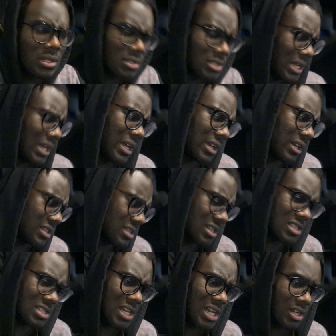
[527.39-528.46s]
Then I get this and
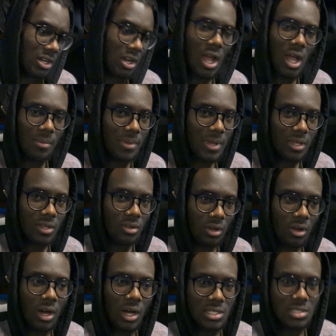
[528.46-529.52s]
it's like, nah mate,
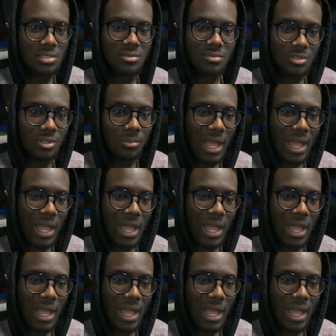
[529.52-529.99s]
your